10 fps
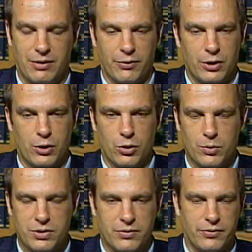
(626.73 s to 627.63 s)
different
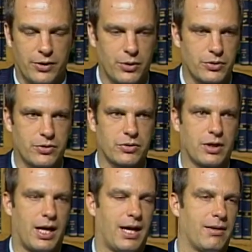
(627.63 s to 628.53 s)
groups of folks
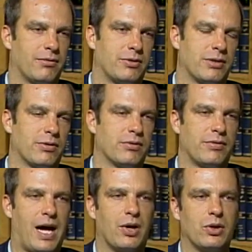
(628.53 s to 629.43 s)
have different
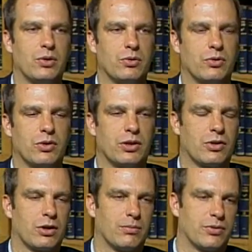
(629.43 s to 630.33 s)
values in
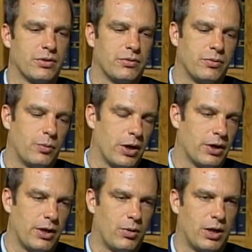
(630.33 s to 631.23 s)
terms of
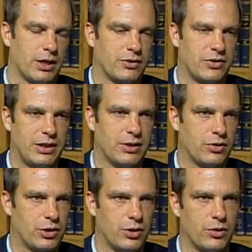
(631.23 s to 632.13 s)
where they want to see their
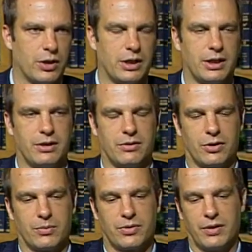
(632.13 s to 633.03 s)
children in
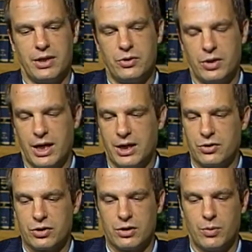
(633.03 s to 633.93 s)
terms of
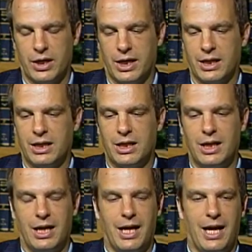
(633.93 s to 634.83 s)
education and whatnot.
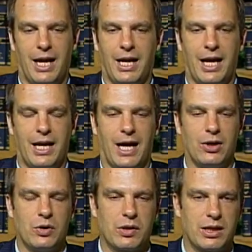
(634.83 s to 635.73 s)
And I
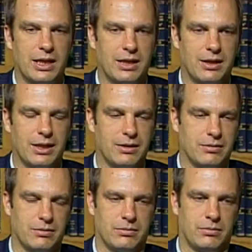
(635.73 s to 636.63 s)
don't think that
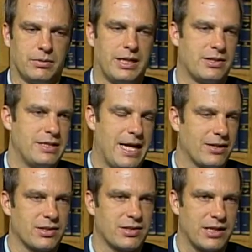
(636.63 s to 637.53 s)
it's
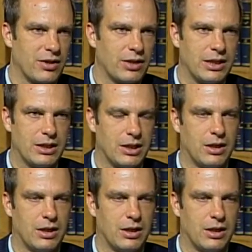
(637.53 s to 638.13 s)
necessary